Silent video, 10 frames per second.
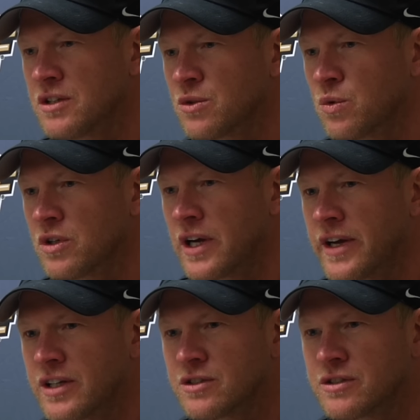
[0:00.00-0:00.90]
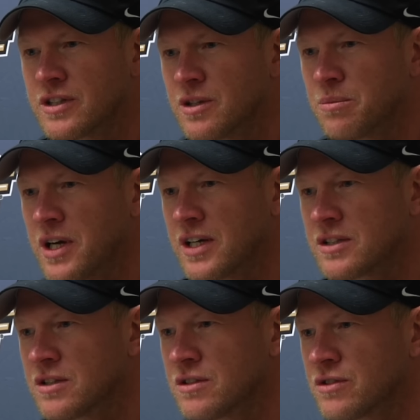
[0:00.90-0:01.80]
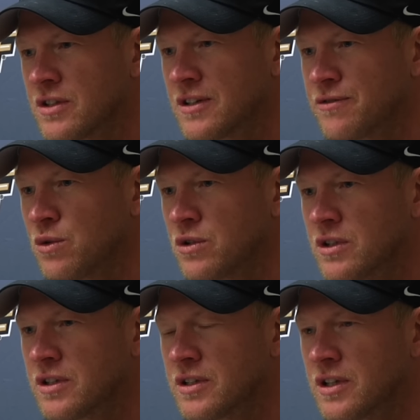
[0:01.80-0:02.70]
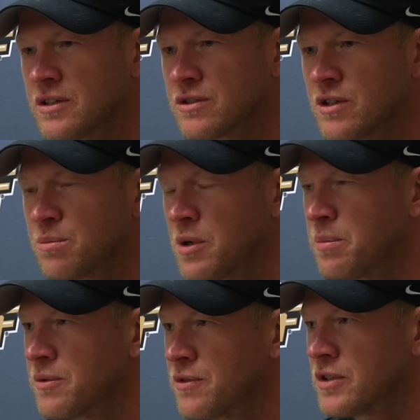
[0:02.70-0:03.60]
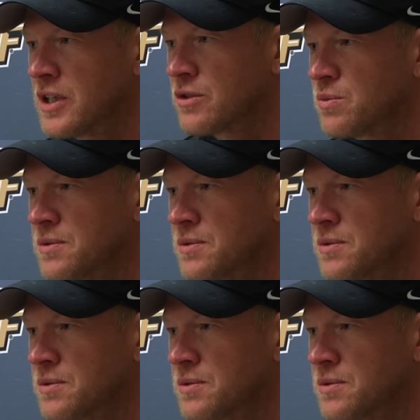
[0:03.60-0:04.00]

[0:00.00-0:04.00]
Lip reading: So we're anxious to get back to sunny Florida and start prepping for the next